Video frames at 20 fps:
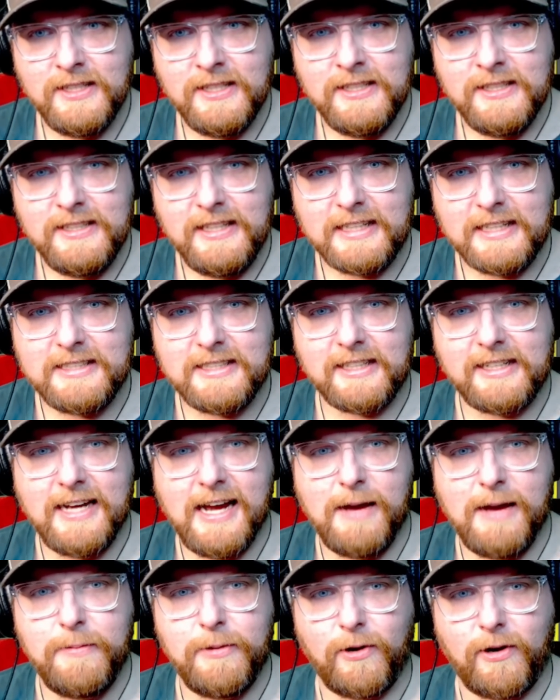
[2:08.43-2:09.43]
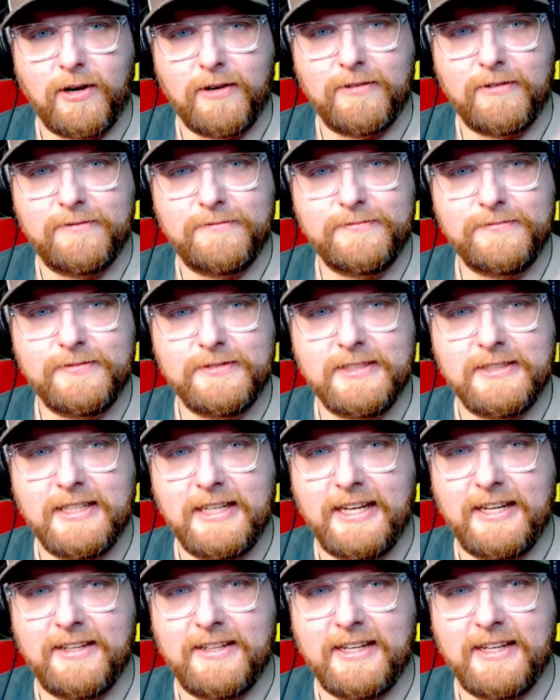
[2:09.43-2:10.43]
That's a Commodore.
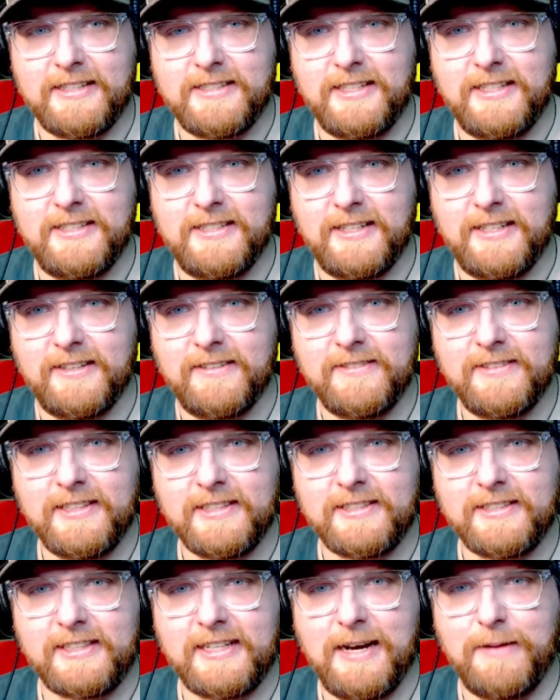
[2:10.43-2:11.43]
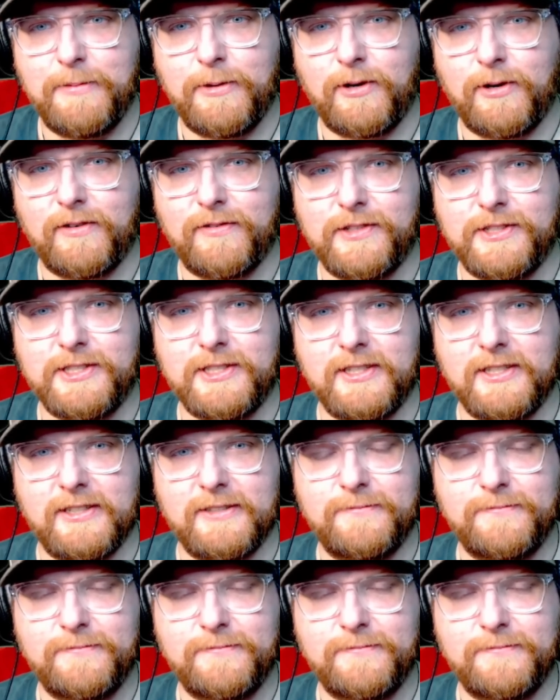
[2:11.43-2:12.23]
That's easy. That's a Commodore for sure.